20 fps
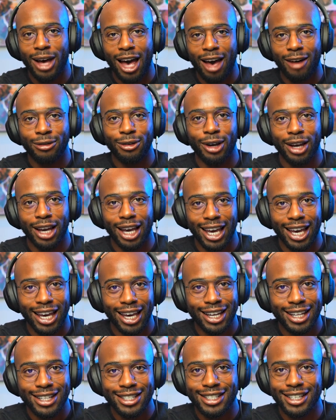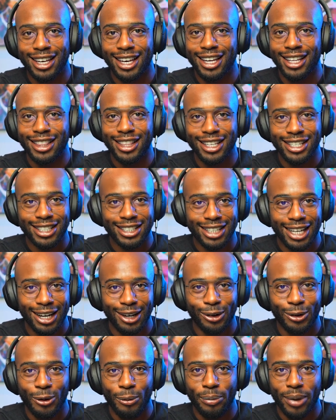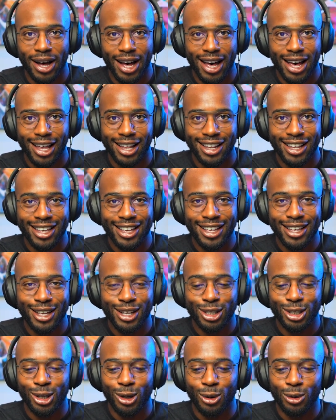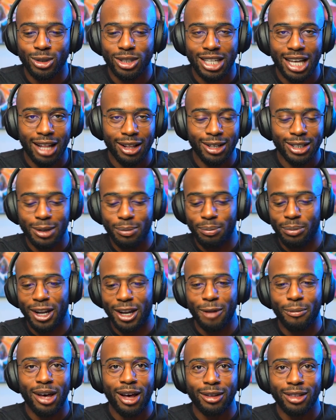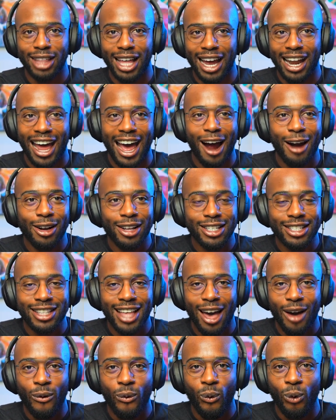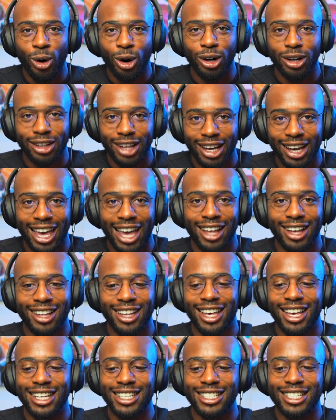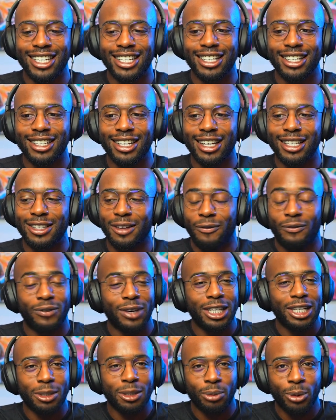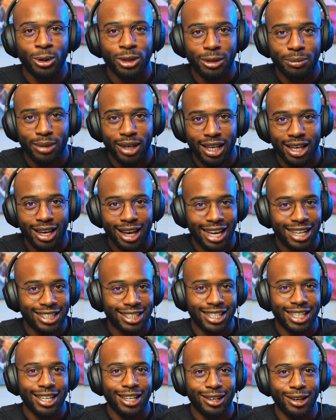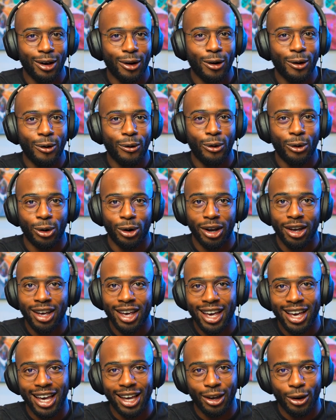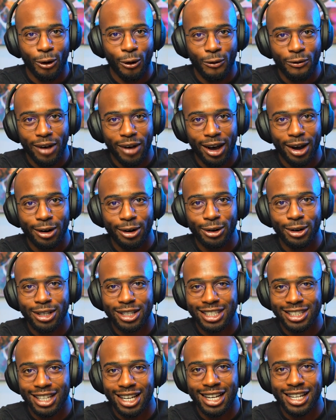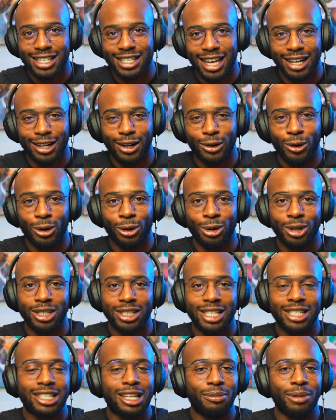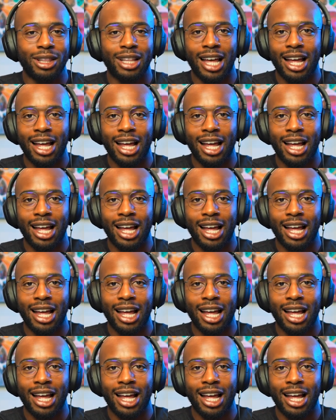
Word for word: have your hands in this technical pot. So tell us a bit about that. How does that work? Like is it is it feasible to be a CEO or a co-founder and stay technical or is this something